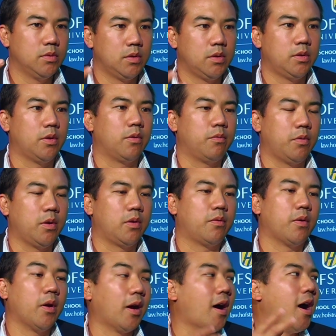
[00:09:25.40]
they're being
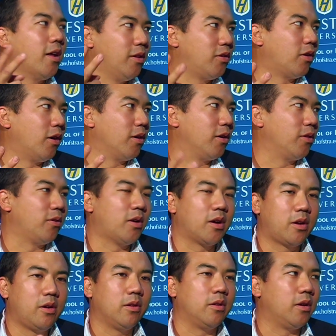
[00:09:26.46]
highly targeted. They're
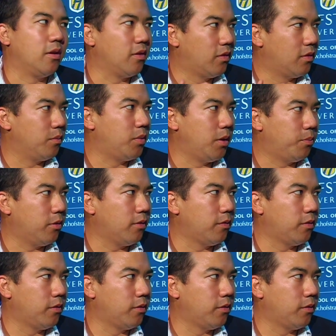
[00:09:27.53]
not killing innocent people